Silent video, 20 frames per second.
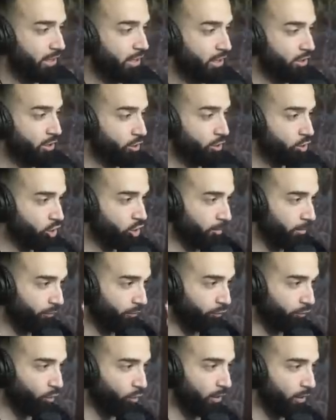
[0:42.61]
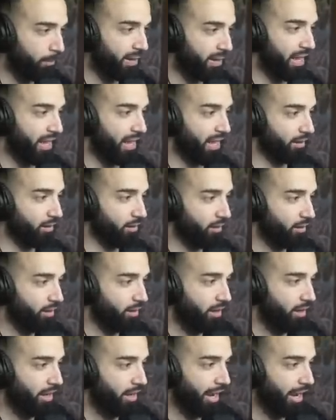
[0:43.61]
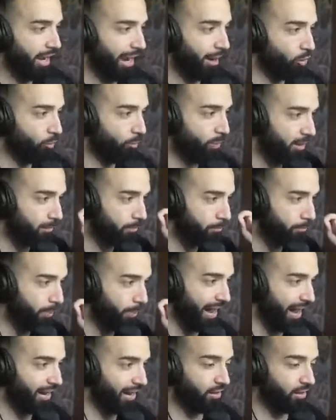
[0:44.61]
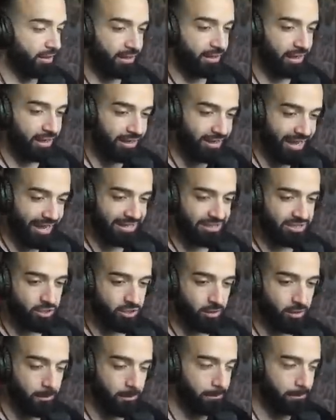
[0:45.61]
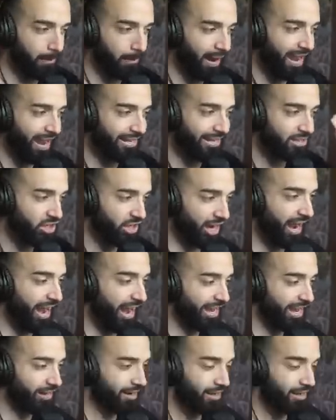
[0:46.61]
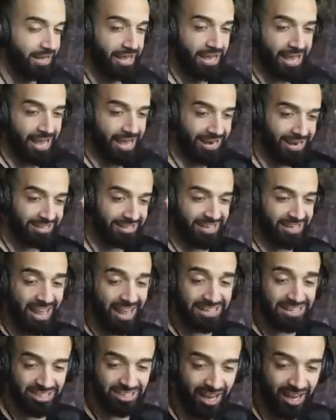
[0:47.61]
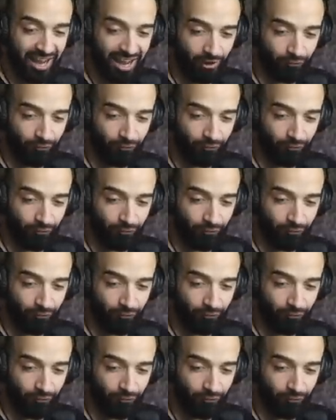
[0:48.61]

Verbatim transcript: So before we begin, I will be battling against my chat in a dance off.